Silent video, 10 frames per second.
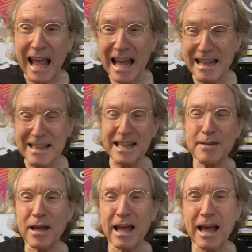and
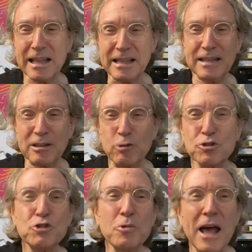them, those
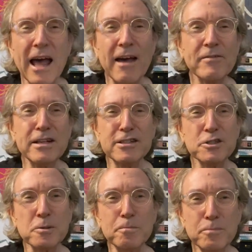two having
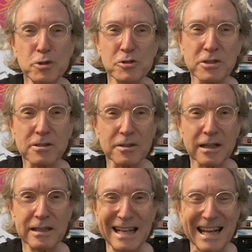this musical
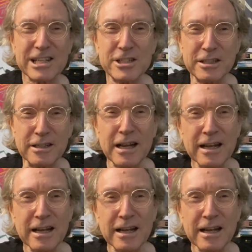connection